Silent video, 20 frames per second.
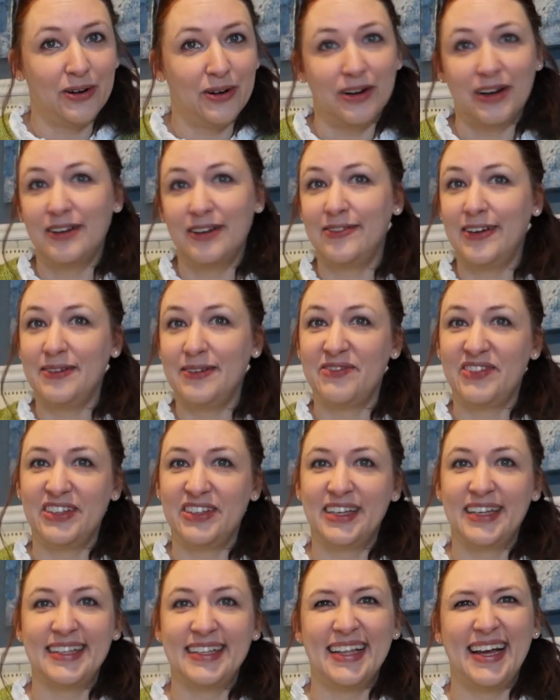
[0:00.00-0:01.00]
Or if I'm
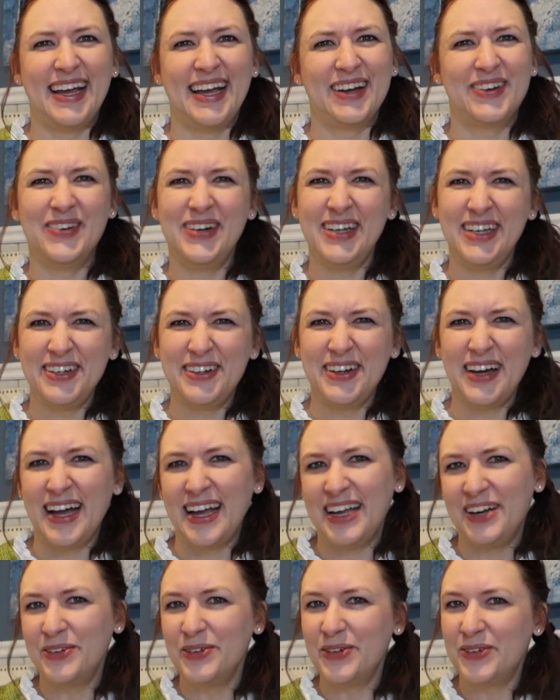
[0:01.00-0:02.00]
feeling like,
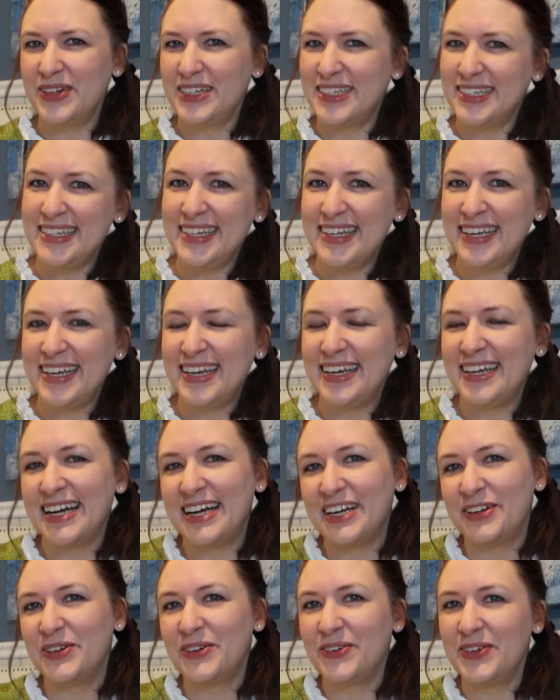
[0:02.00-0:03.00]
I don't know what to knit,
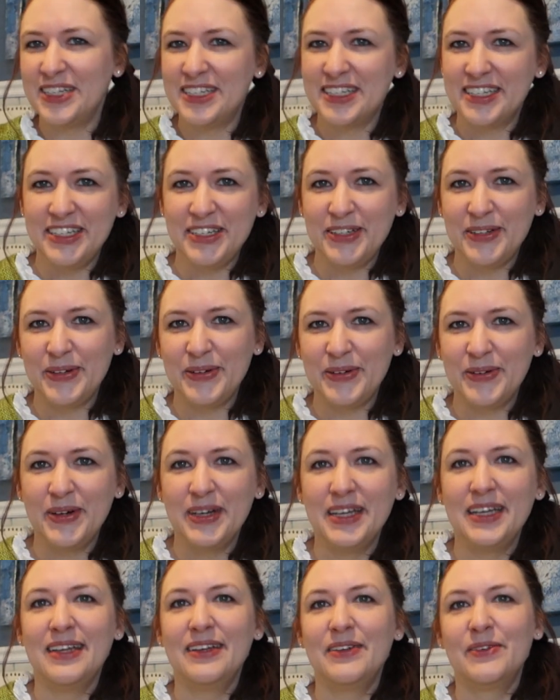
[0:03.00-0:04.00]
I don't know what to do,
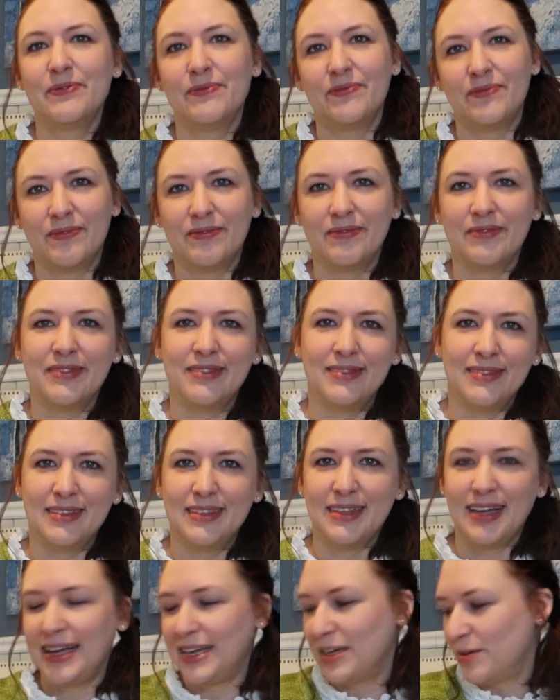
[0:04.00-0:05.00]

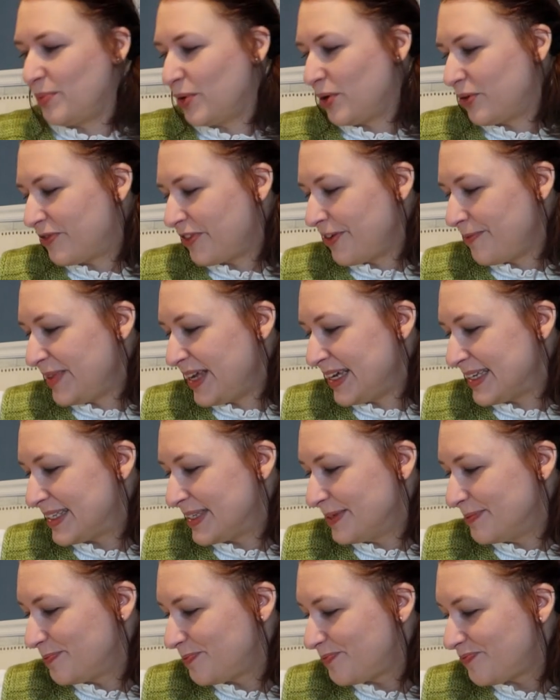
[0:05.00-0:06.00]
I can pull from this.